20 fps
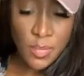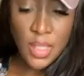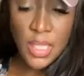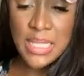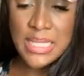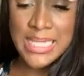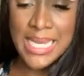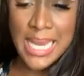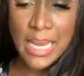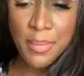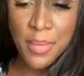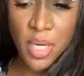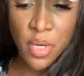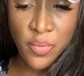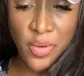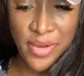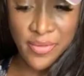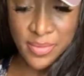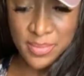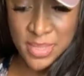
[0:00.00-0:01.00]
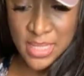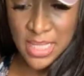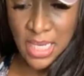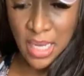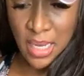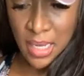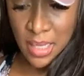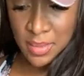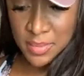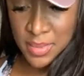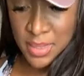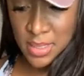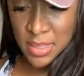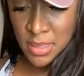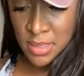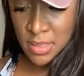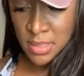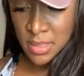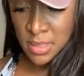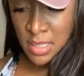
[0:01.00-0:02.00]
Today I'm going to read from Psalms.
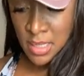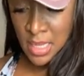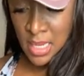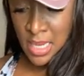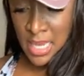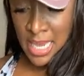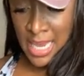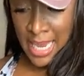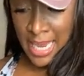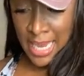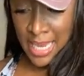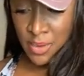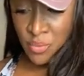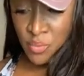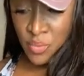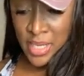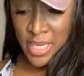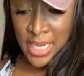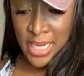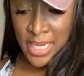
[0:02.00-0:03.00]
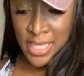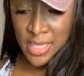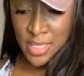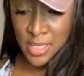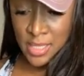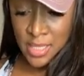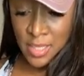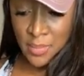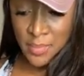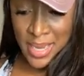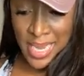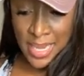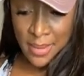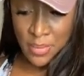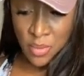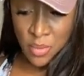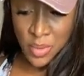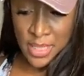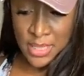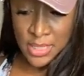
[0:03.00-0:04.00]
And reading the
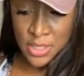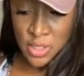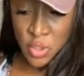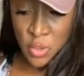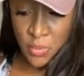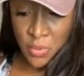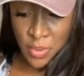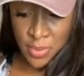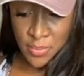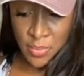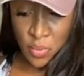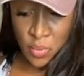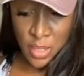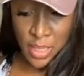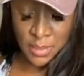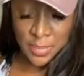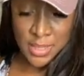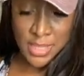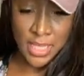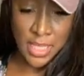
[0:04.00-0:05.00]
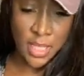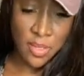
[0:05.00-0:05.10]
Bible is super important. I'm going to tell you